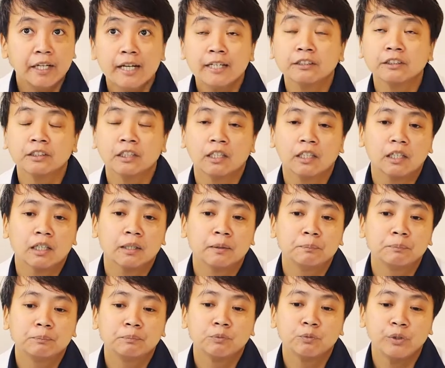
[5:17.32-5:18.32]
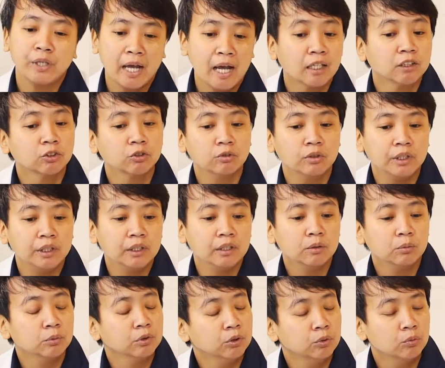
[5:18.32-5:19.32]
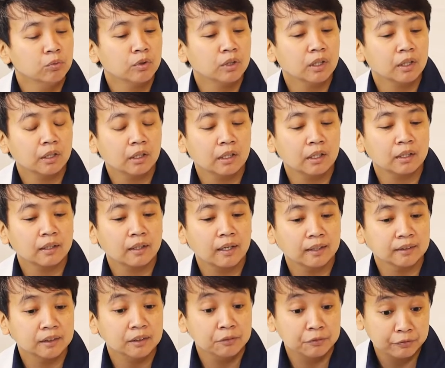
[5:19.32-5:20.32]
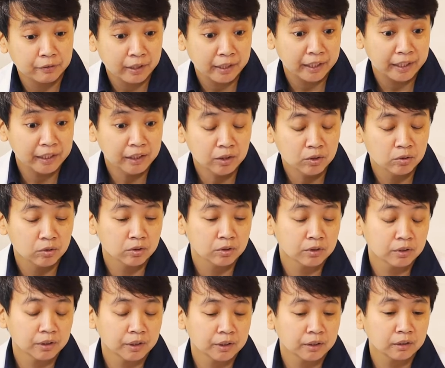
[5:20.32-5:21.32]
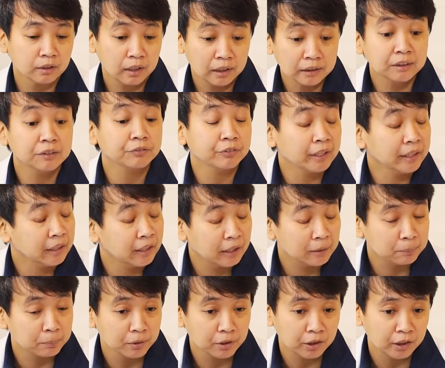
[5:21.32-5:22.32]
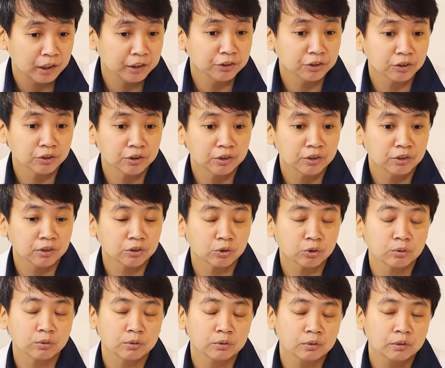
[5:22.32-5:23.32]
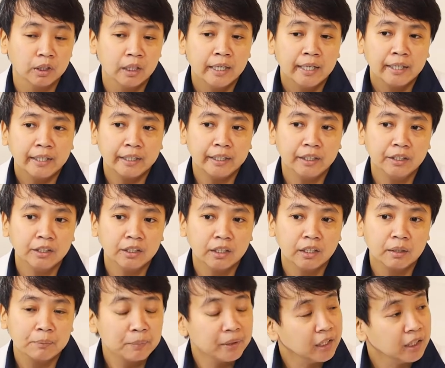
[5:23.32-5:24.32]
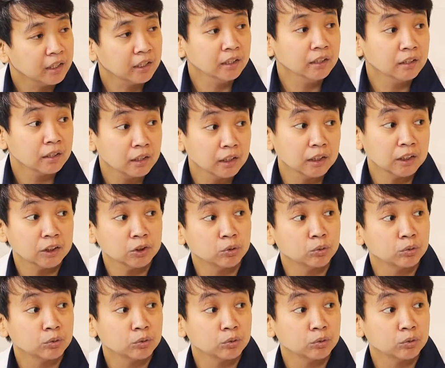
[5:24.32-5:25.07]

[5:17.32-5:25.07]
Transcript: yes. We actually would classify hypertension. So in the American Heart